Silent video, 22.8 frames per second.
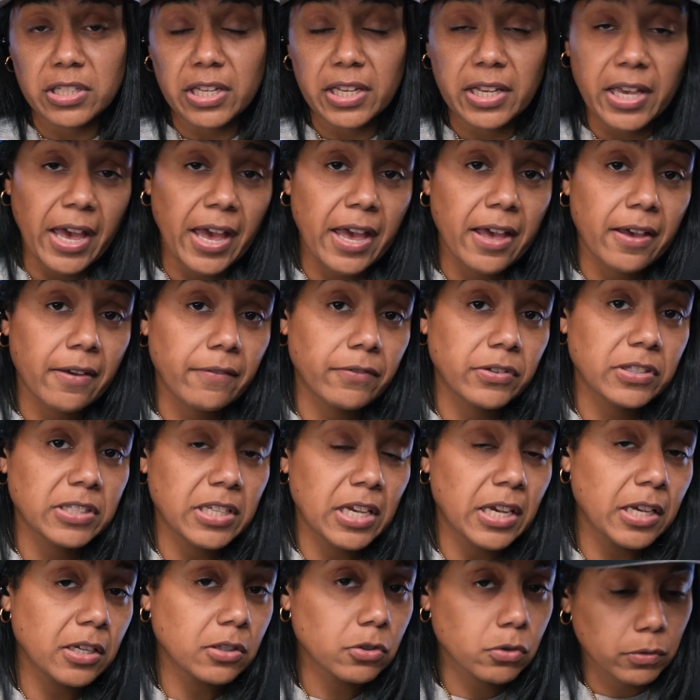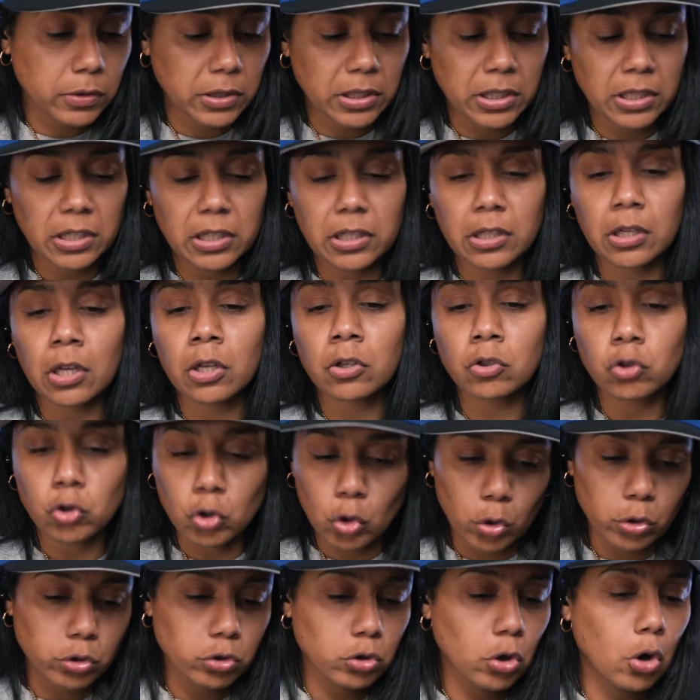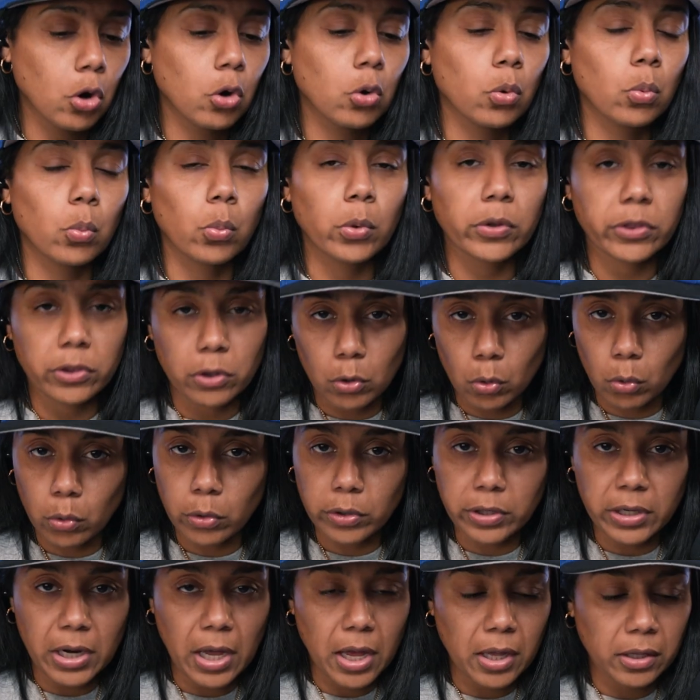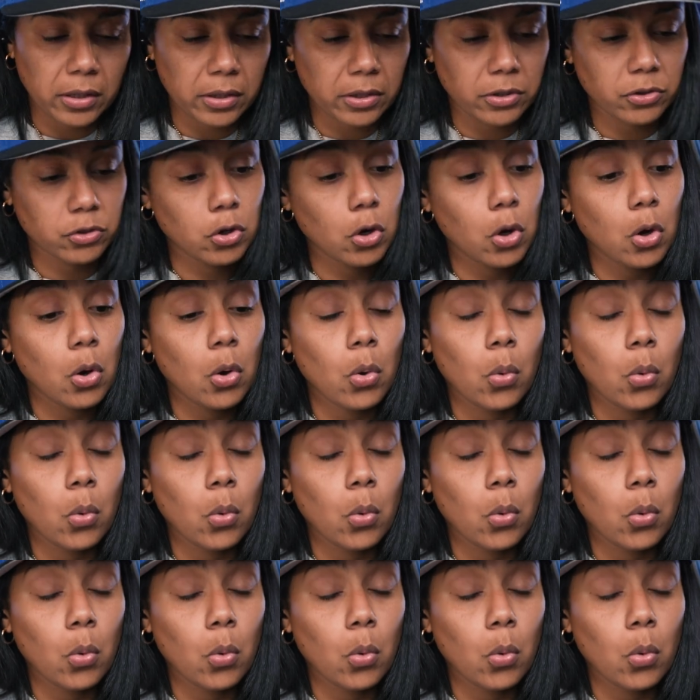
they have, it's answering it in, in your tone with your knowledge,